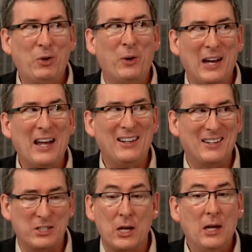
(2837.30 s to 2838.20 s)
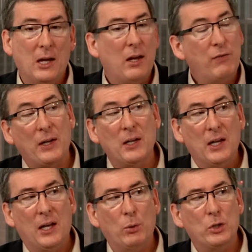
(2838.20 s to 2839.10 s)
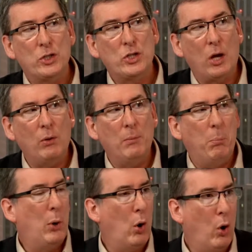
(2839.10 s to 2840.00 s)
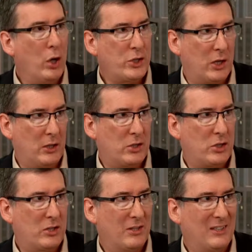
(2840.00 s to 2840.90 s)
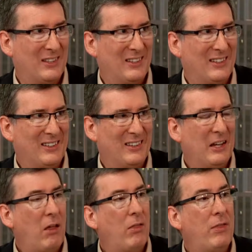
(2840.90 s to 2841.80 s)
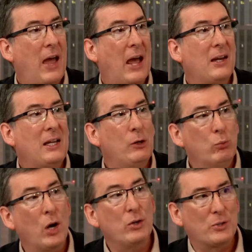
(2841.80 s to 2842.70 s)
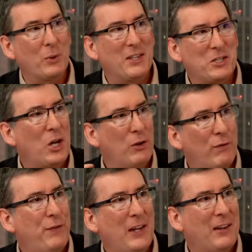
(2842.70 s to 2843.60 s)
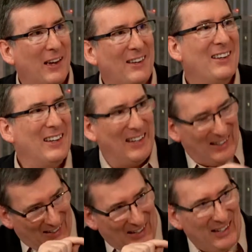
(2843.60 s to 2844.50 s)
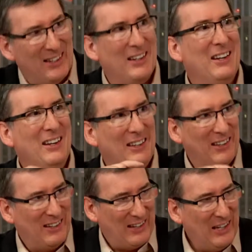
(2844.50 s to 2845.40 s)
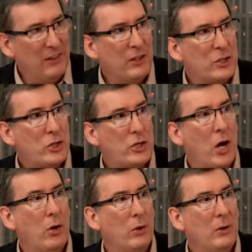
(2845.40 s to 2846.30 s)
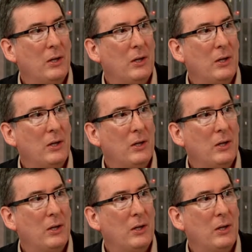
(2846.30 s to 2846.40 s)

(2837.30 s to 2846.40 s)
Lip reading: created us. In fact, it was so important that He wrote with His own finger in the stone.